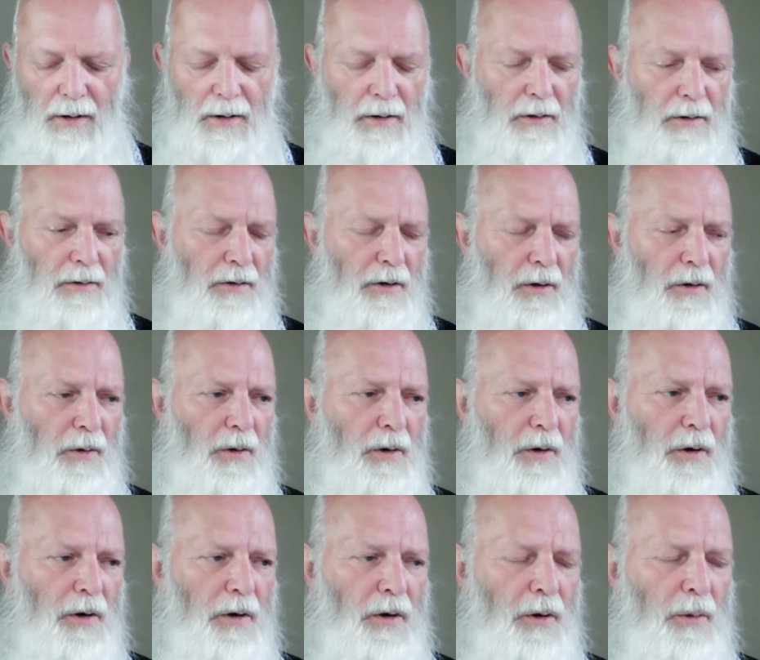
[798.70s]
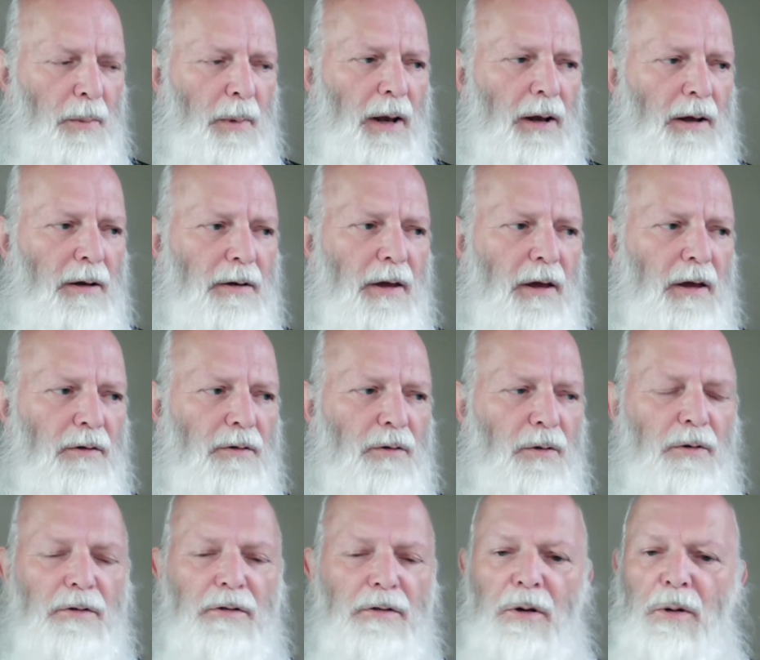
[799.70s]
So humanity is
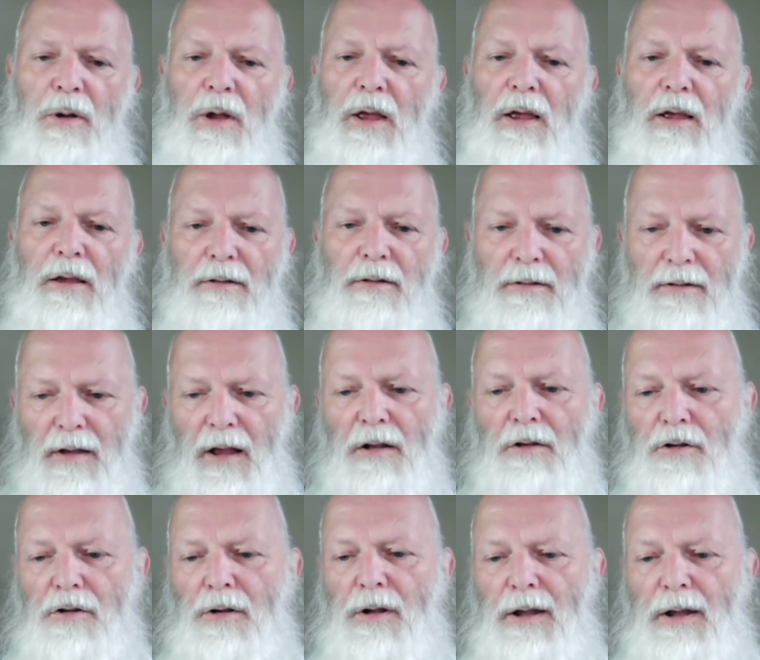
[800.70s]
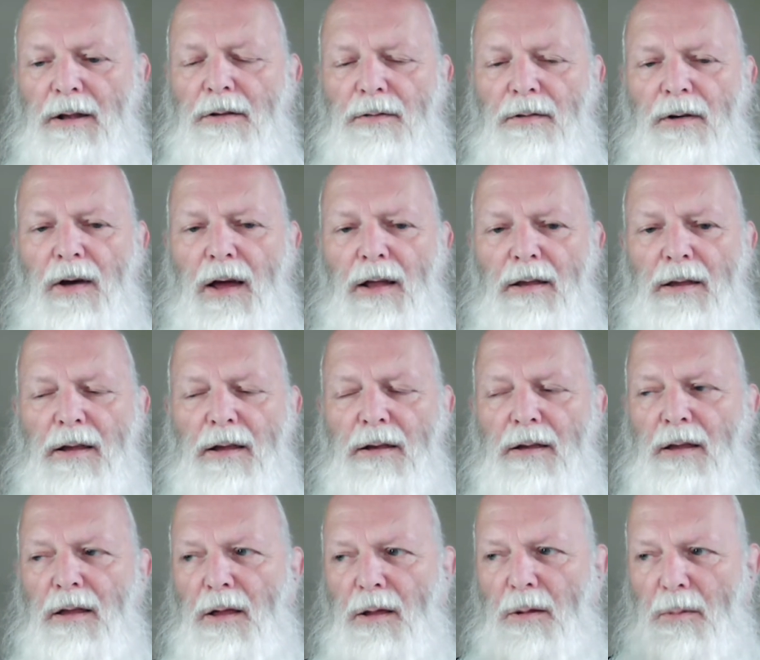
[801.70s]
also essentially divided,
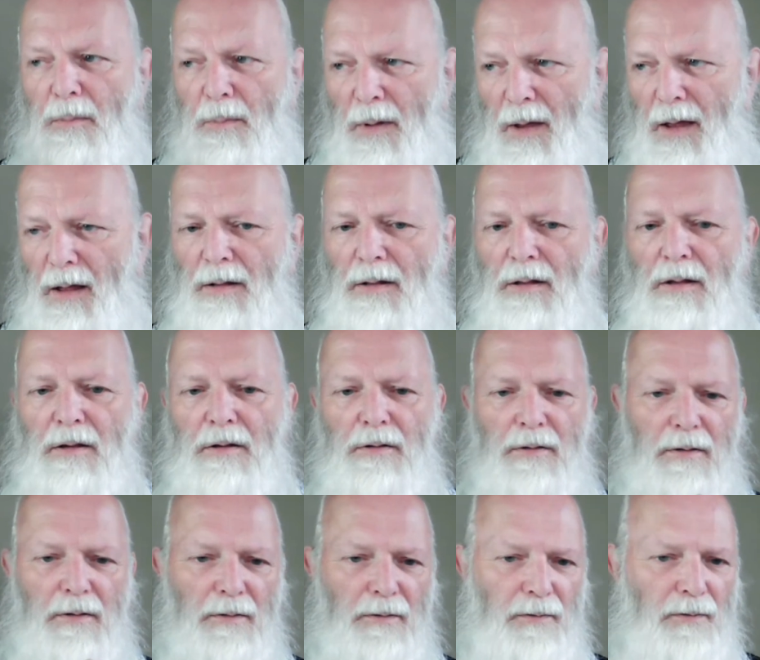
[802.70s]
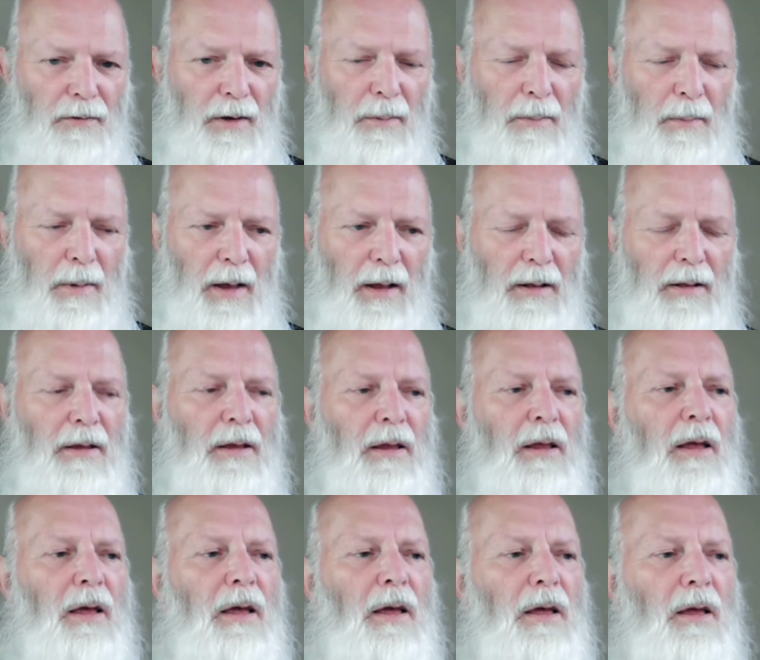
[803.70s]
male, female,
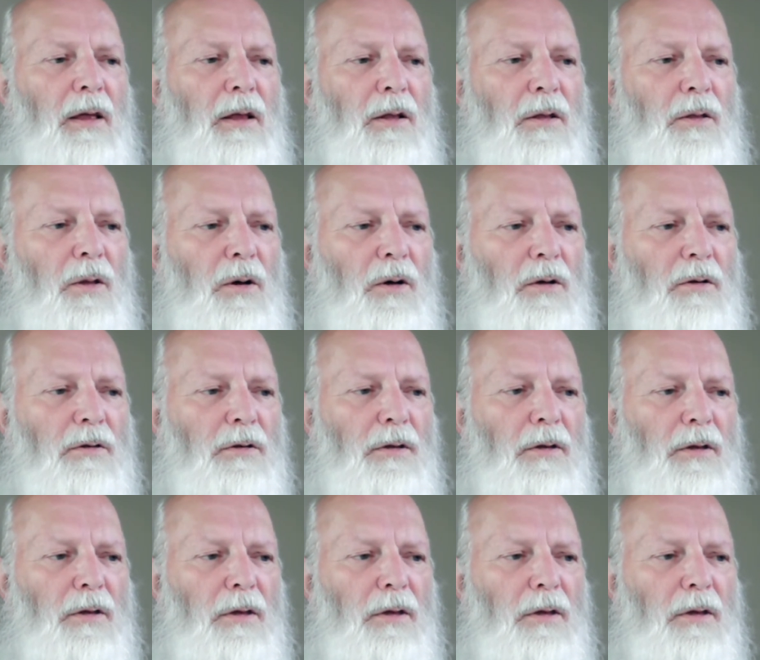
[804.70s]
not